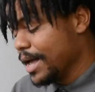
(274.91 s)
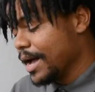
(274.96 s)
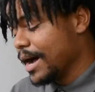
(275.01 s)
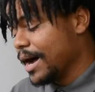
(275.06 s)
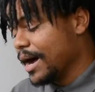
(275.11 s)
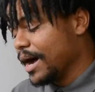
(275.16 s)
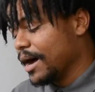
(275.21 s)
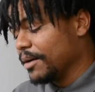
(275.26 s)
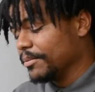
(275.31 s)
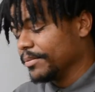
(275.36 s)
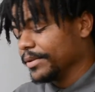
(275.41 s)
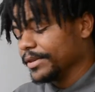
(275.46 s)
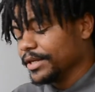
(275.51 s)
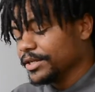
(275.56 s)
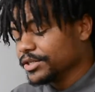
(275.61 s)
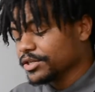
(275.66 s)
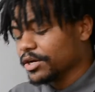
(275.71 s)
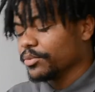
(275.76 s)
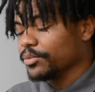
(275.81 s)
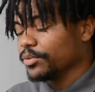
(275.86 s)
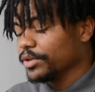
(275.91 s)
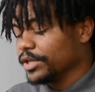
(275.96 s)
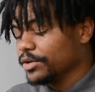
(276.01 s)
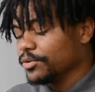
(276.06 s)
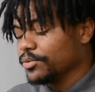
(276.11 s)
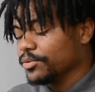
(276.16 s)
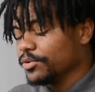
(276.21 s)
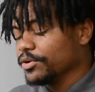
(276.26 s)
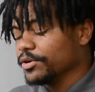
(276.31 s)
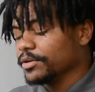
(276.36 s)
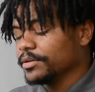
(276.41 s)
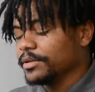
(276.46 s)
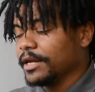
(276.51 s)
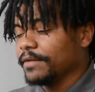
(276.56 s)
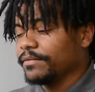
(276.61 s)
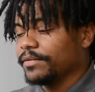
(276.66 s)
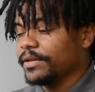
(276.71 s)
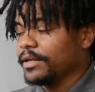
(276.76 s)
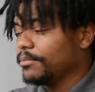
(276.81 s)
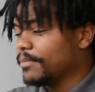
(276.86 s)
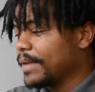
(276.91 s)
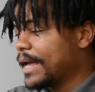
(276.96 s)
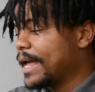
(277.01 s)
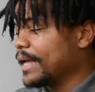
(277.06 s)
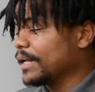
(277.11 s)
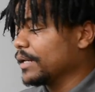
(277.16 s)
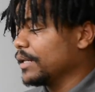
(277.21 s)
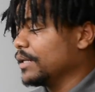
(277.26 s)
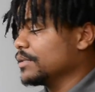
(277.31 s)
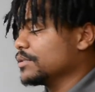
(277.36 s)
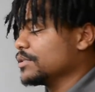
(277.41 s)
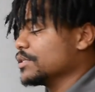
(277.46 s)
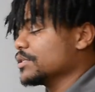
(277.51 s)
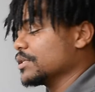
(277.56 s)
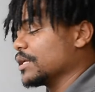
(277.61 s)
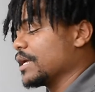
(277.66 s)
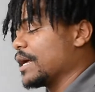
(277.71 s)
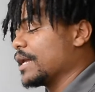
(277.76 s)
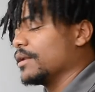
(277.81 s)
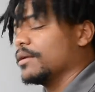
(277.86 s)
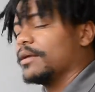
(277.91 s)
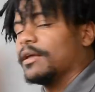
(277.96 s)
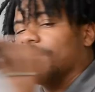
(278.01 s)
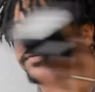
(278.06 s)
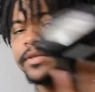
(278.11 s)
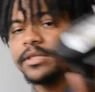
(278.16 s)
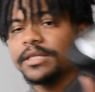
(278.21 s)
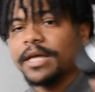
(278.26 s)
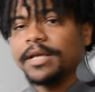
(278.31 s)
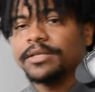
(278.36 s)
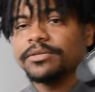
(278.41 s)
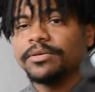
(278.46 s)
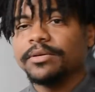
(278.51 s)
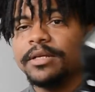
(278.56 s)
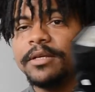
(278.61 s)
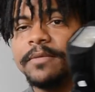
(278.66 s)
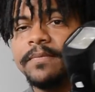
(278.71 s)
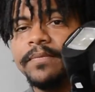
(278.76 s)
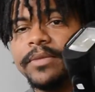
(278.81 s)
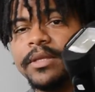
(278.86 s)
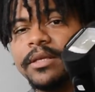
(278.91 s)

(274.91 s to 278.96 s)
But these are really cool, definitely magnet, just to kind of emphasize on it.